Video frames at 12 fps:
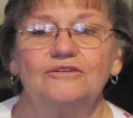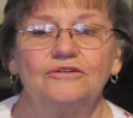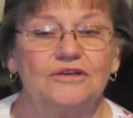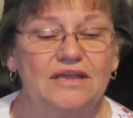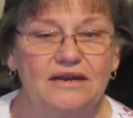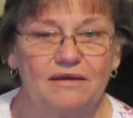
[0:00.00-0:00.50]

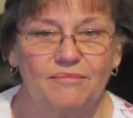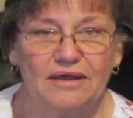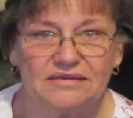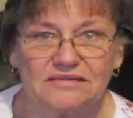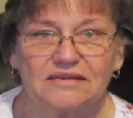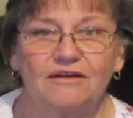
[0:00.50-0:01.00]
looking at
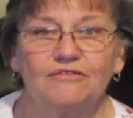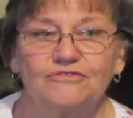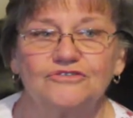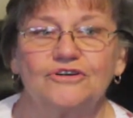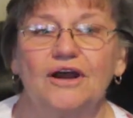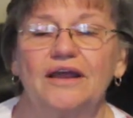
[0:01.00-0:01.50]

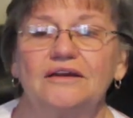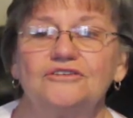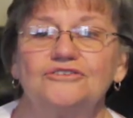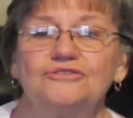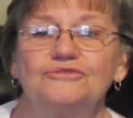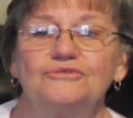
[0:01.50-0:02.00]
myself, trying
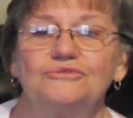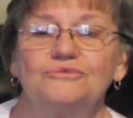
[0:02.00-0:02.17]
to